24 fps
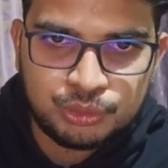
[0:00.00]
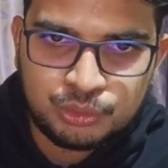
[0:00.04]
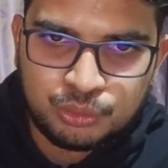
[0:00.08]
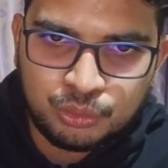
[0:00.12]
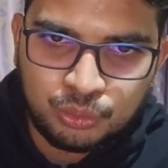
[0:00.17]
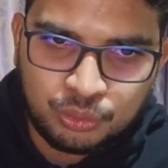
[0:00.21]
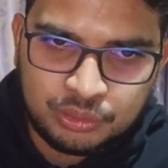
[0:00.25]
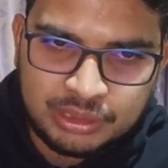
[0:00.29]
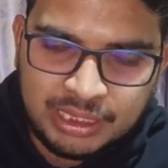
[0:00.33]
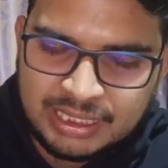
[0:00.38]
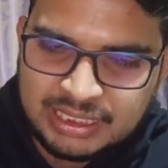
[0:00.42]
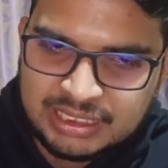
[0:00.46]

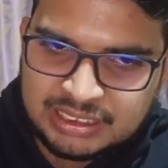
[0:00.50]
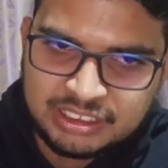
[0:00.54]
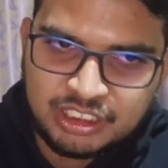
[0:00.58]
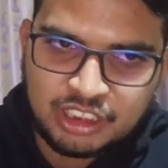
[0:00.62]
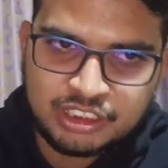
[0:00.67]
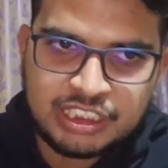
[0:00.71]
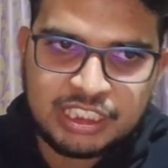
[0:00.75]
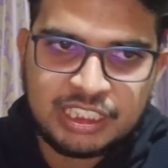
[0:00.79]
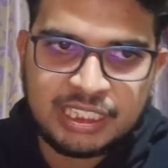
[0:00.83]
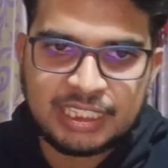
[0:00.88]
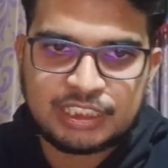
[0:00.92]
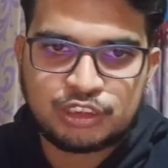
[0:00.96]
So there is
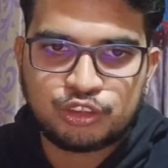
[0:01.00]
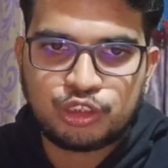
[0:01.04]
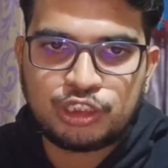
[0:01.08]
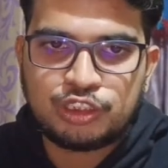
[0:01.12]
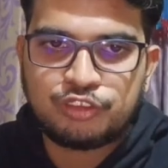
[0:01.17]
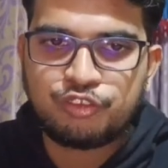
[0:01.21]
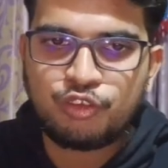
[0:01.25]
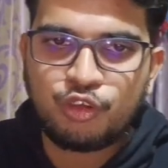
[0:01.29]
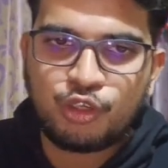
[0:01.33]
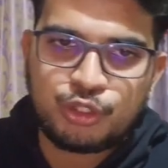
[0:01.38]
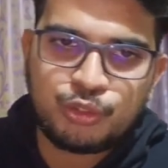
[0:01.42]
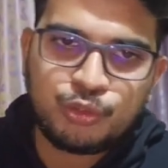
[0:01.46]
nothing
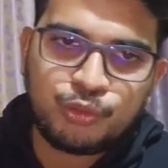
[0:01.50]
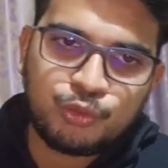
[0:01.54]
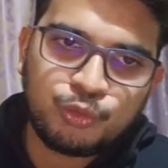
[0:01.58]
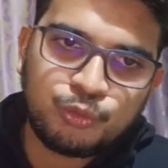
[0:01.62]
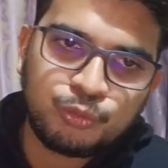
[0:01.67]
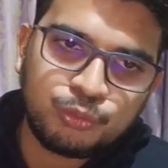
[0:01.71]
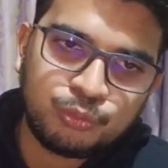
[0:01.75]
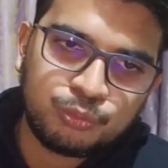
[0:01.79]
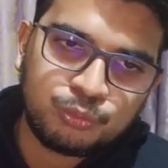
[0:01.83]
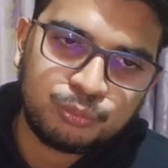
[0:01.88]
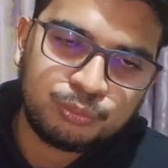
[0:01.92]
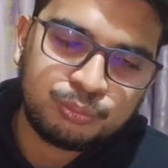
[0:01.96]
actually for you
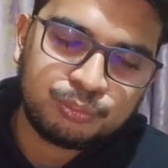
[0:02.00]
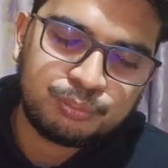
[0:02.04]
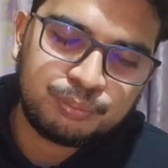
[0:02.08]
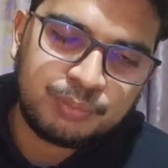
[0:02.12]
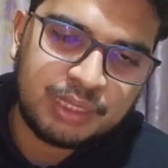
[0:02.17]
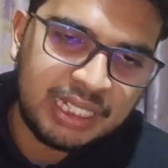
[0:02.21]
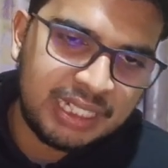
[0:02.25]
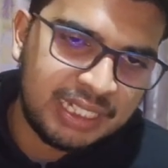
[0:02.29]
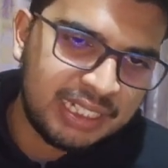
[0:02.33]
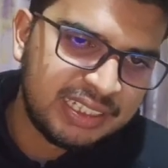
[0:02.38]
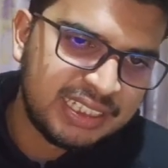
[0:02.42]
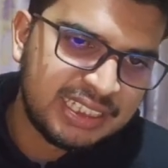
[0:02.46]
to
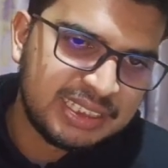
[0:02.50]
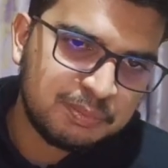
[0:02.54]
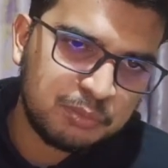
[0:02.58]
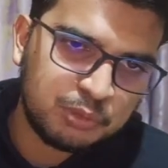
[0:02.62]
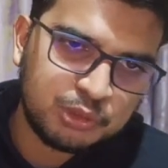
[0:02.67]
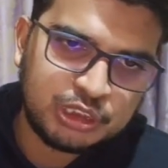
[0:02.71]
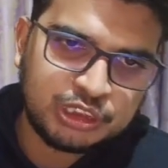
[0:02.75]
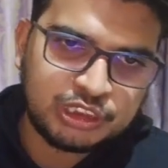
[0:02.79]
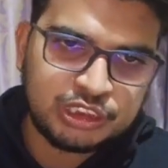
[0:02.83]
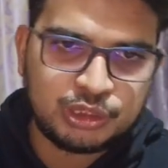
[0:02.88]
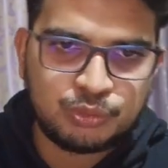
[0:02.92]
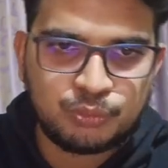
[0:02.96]
play in this
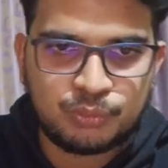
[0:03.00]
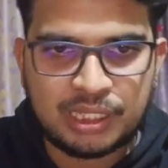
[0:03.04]
position.